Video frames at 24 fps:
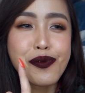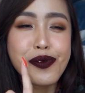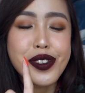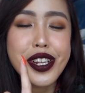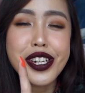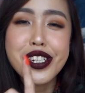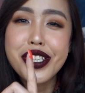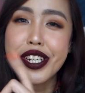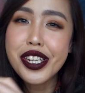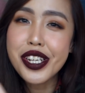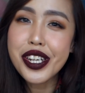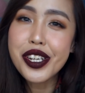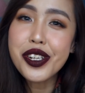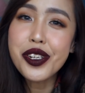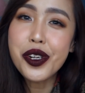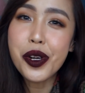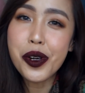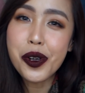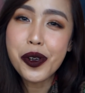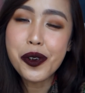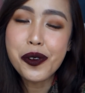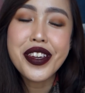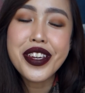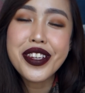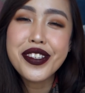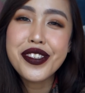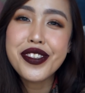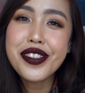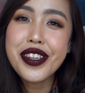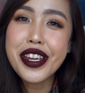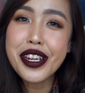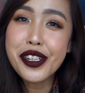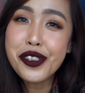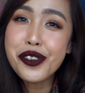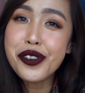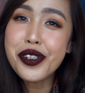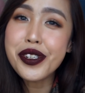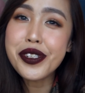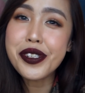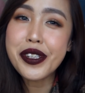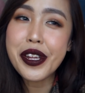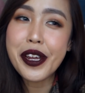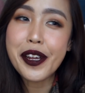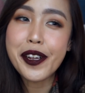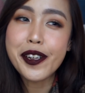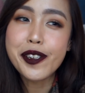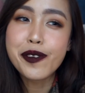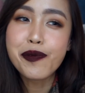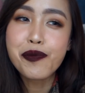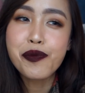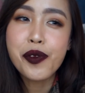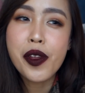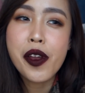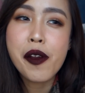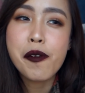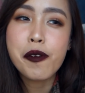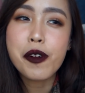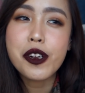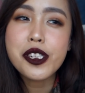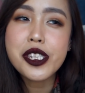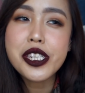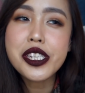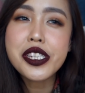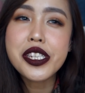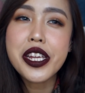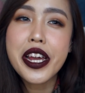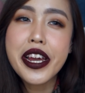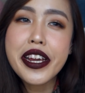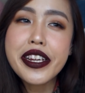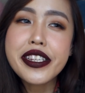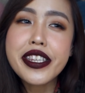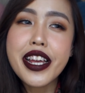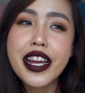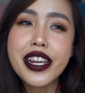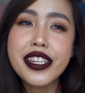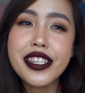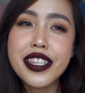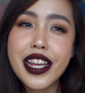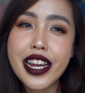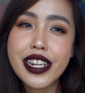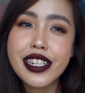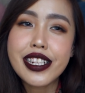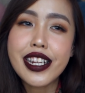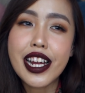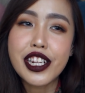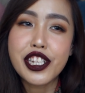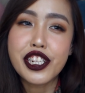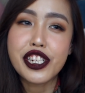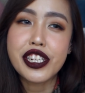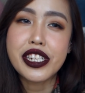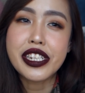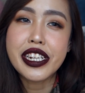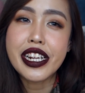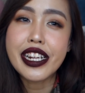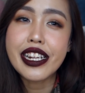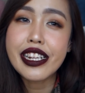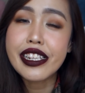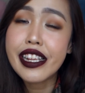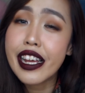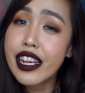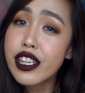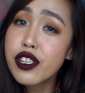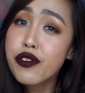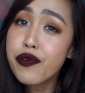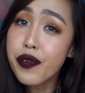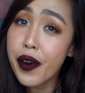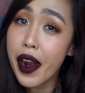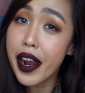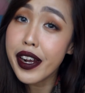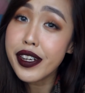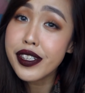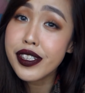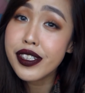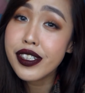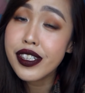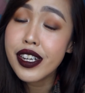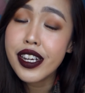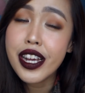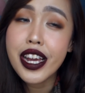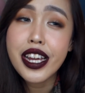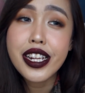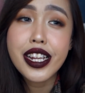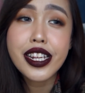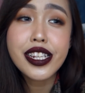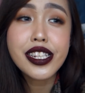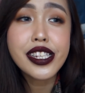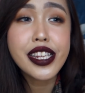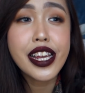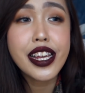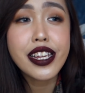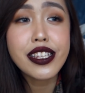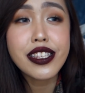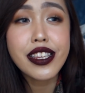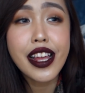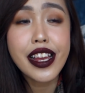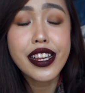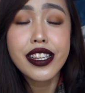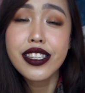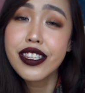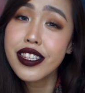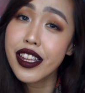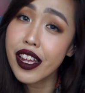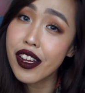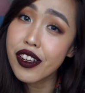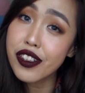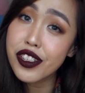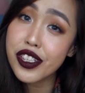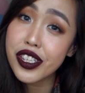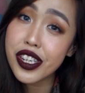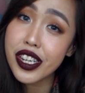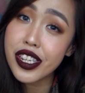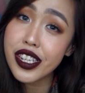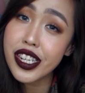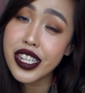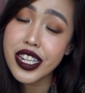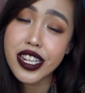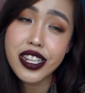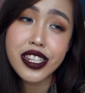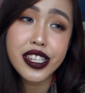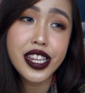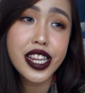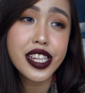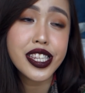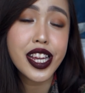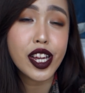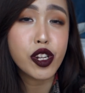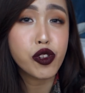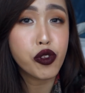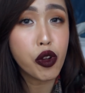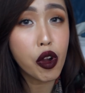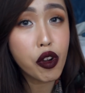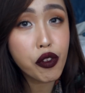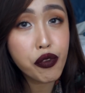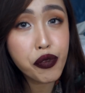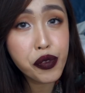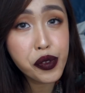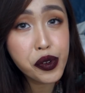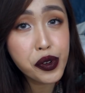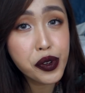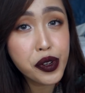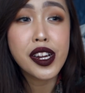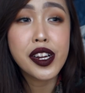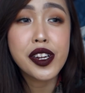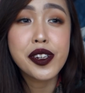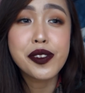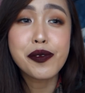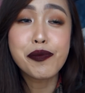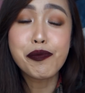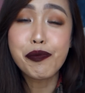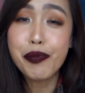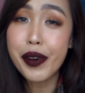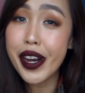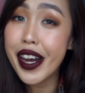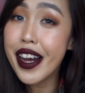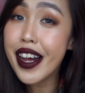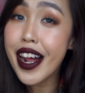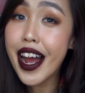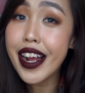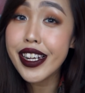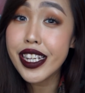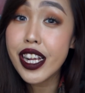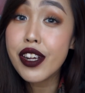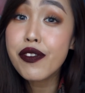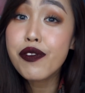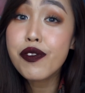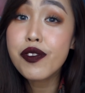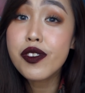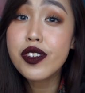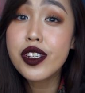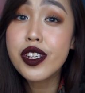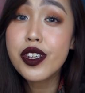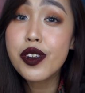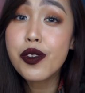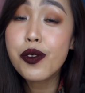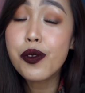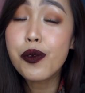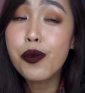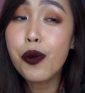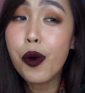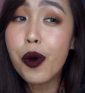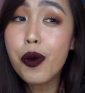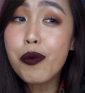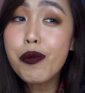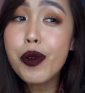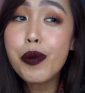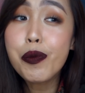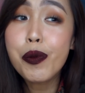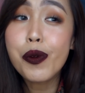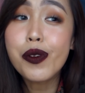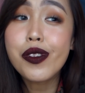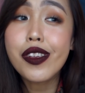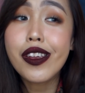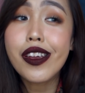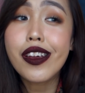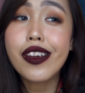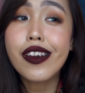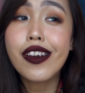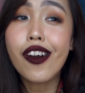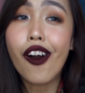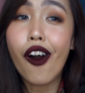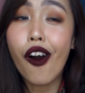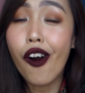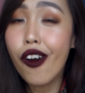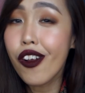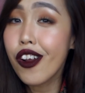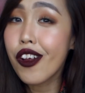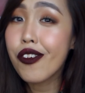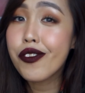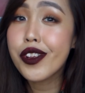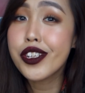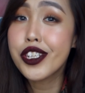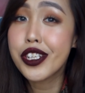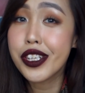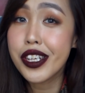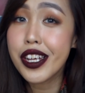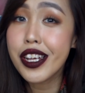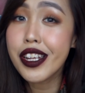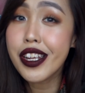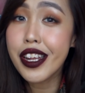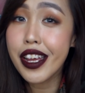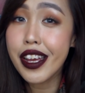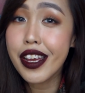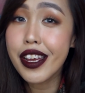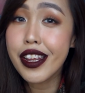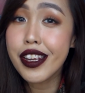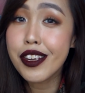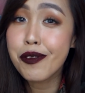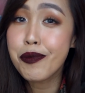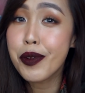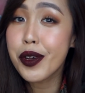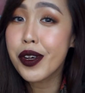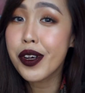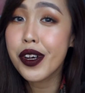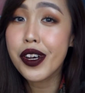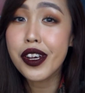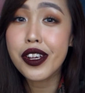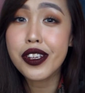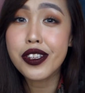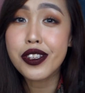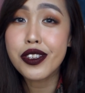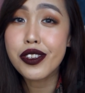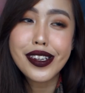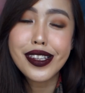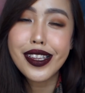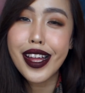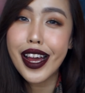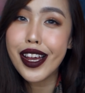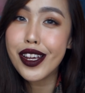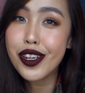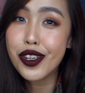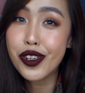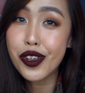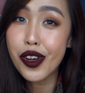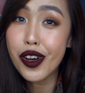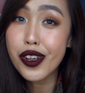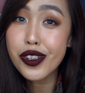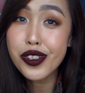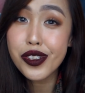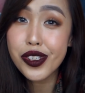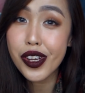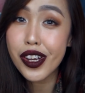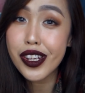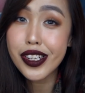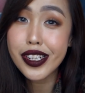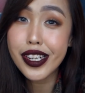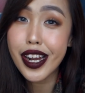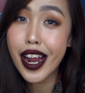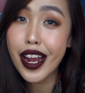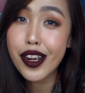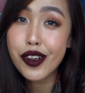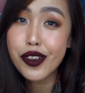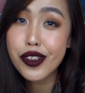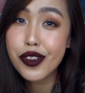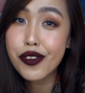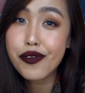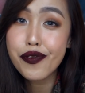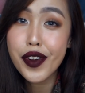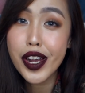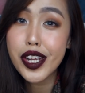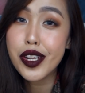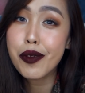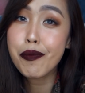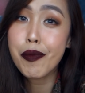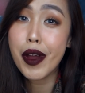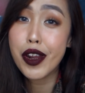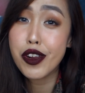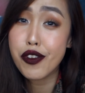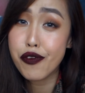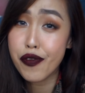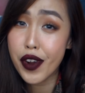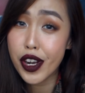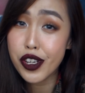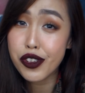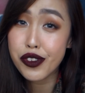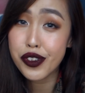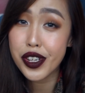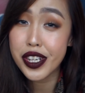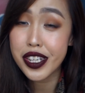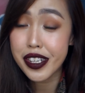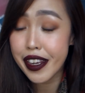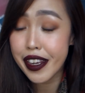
The chicken though is interesting because it tastes exactly like chicken and it tastes fresh. It doesn't taste like stale chicken, it doesn't taste like dog food. But I definitely won't be putting all of the chicken in because like y'all saw it, I couldn't find a manufacturing